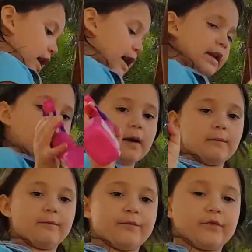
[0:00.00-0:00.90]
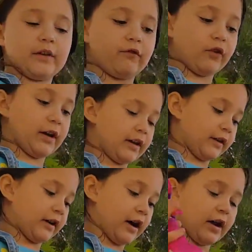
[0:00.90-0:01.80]
I'm and I'm differing
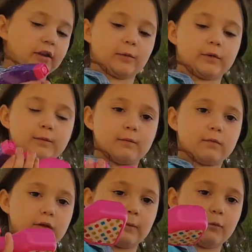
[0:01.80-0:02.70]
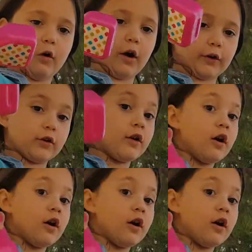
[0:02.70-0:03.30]
the color with some water.